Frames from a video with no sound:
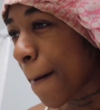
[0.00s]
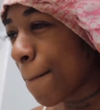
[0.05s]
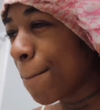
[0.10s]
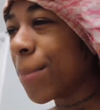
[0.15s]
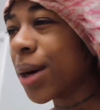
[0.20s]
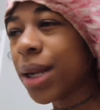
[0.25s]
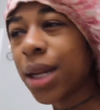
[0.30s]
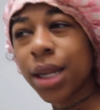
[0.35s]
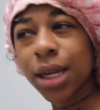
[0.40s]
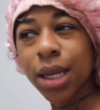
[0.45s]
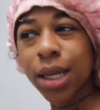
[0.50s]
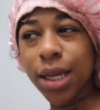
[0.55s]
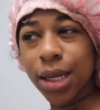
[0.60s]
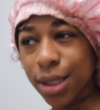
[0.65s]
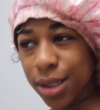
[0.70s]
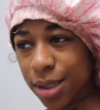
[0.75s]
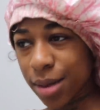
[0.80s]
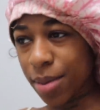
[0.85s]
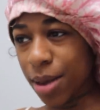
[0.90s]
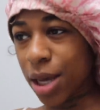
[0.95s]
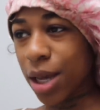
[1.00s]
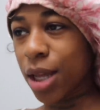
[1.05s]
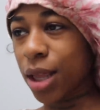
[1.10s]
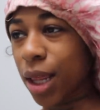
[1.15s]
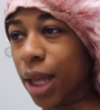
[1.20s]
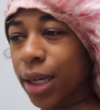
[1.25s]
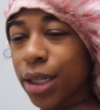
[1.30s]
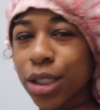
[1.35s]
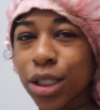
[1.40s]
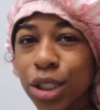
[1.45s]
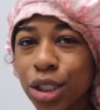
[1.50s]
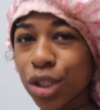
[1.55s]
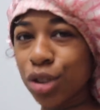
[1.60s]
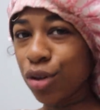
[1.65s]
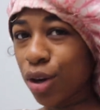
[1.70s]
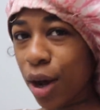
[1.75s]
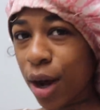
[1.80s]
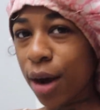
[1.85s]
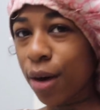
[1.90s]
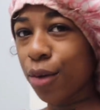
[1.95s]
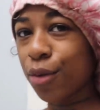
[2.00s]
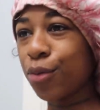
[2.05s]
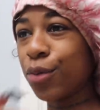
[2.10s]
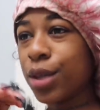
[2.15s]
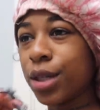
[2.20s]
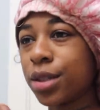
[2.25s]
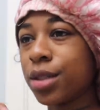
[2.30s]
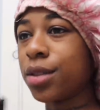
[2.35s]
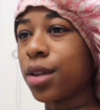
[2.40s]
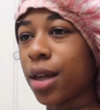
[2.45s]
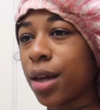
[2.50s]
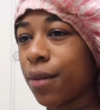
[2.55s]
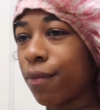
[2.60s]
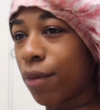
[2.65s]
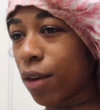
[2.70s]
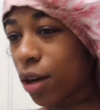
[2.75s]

but it needs to be. Like it's you know how when it's like